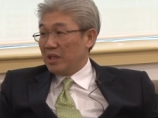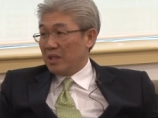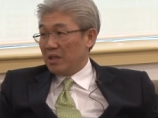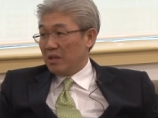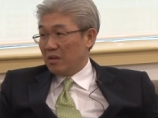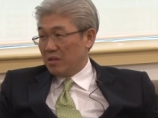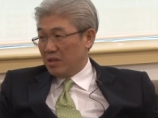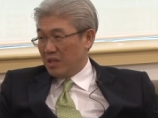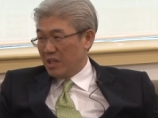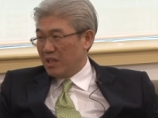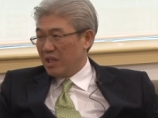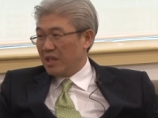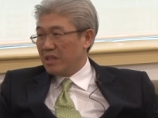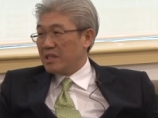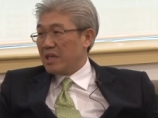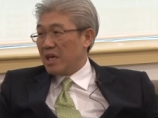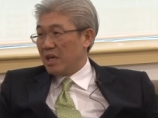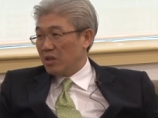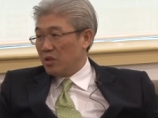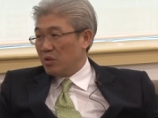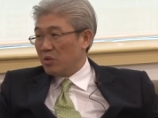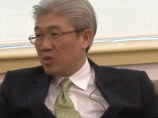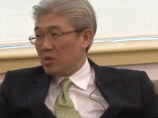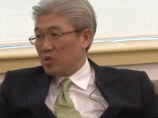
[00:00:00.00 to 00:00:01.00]
You mm. know, they
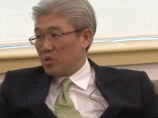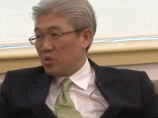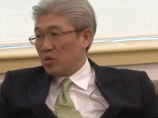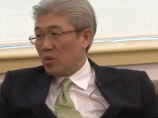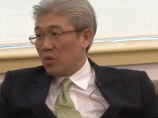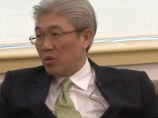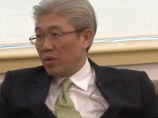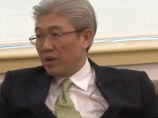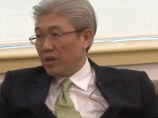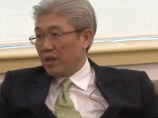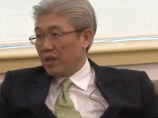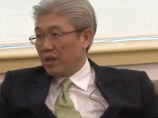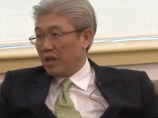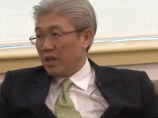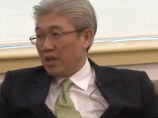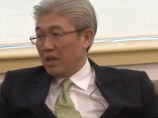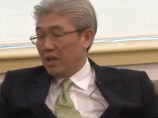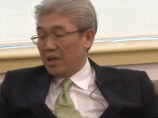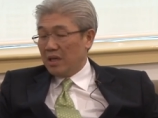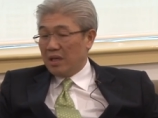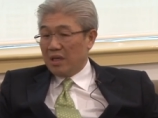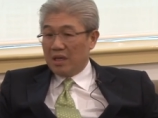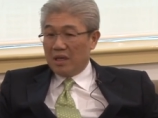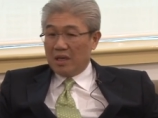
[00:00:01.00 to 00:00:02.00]
tell you a story. Yep.
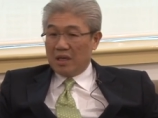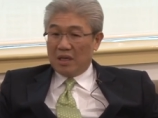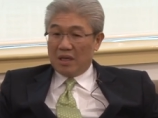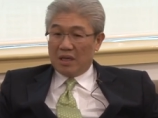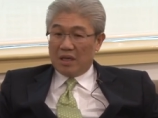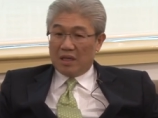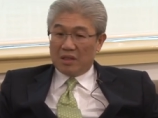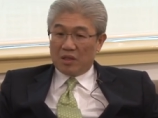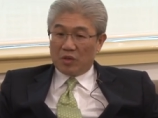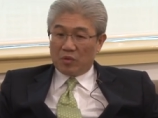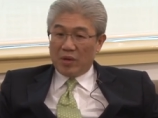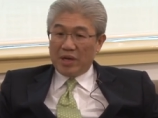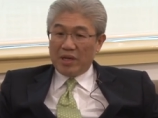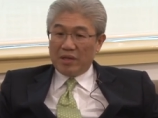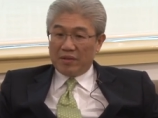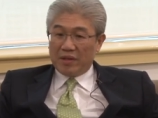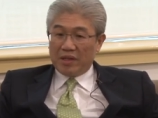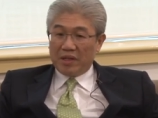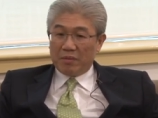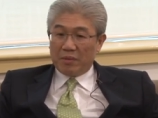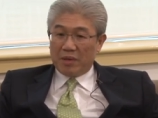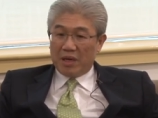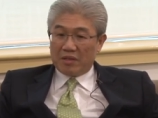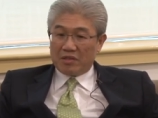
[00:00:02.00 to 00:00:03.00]
The great
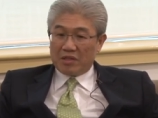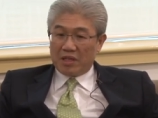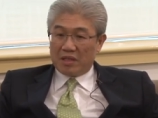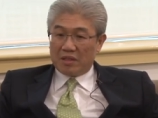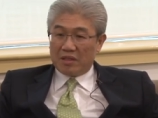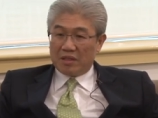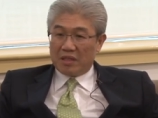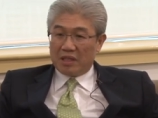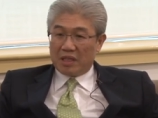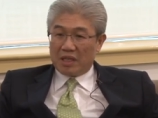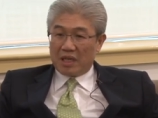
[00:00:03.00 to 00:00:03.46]
thing about chartered